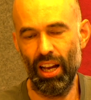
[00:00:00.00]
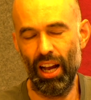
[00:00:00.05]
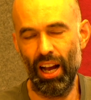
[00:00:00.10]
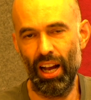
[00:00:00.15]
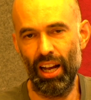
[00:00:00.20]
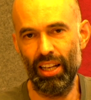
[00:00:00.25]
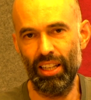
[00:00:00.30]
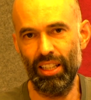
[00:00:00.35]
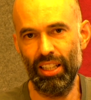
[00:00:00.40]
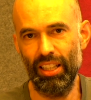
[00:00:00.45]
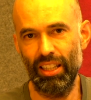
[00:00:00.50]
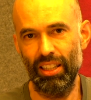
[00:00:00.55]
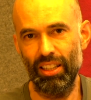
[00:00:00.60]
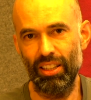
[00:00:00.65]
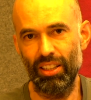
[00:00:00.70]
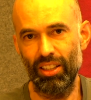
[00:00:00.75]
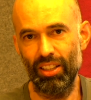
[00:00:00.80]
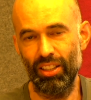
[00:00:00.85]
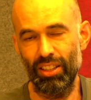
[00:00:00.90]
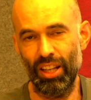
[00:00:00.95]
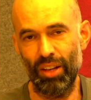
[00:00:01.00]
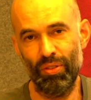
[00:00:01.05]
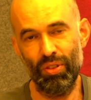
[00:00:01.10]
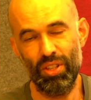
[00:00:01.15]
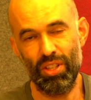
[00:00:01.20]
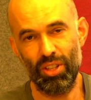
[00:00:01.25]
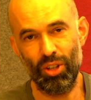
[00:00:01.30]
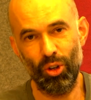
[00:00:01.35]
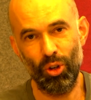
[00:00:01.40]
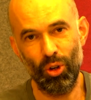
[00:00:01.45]
I never
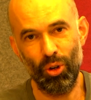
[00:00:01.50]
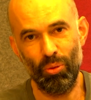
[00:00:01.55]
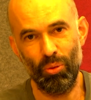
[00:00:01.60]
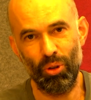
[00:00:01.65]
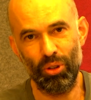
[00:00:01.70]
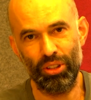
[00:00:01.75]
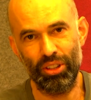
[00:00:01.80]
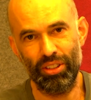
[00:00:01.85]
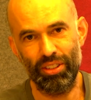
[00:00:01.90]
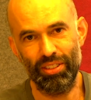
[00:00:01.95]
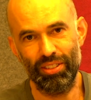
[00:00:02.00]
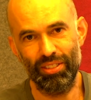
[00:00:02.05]
saw what